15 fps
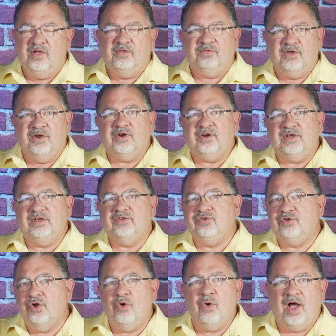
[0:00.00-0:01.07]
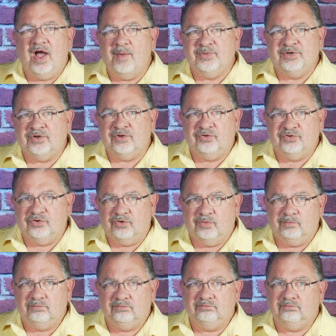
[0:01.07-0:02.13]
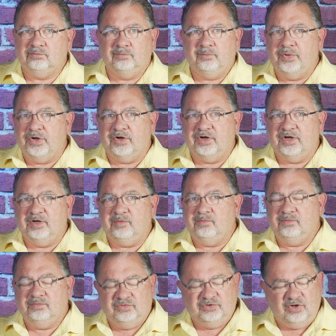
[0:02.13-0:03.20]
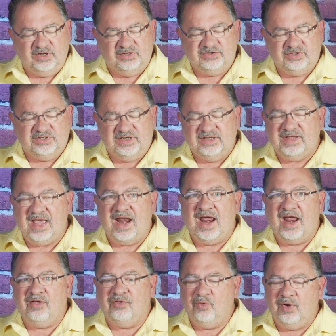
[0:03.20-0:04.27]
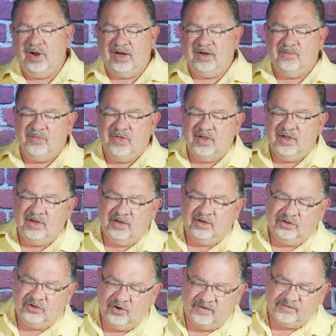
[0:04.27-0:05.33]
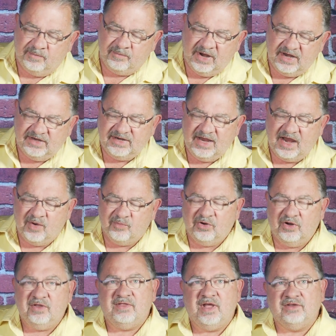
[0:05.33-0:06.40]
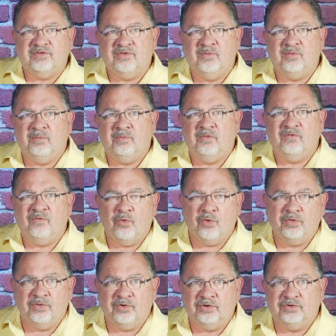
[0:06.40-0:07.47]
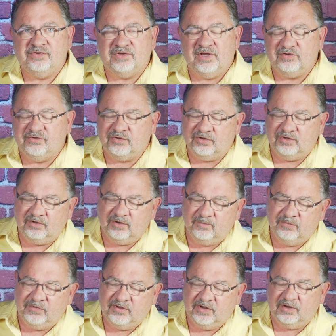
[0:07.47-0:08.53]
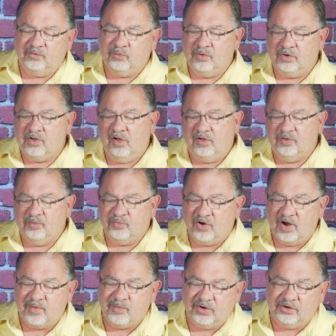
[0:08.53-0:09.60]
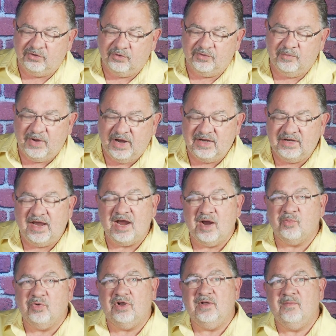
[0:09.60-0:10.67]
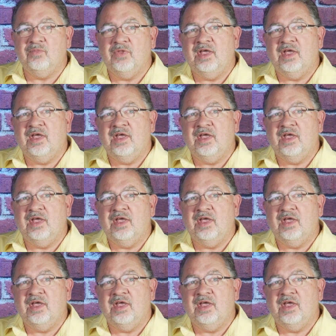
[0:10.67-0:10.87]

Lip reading: there is no optical zoom, period. So let's just get that out of the way. You have a main camera, that's the four-third sensor that we'll call the primary or the main camera.